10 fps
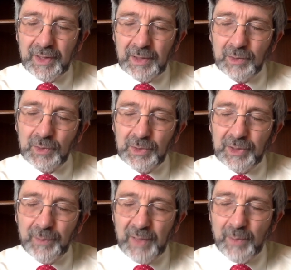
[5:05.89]
Lord,
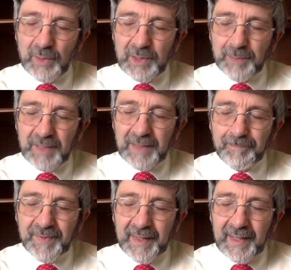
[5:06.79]
that we would be
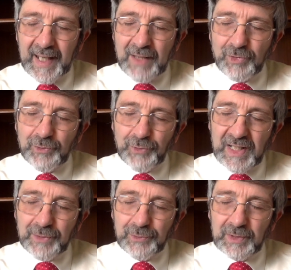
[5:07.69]
ever
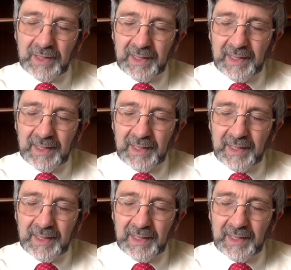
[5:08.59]
faithful.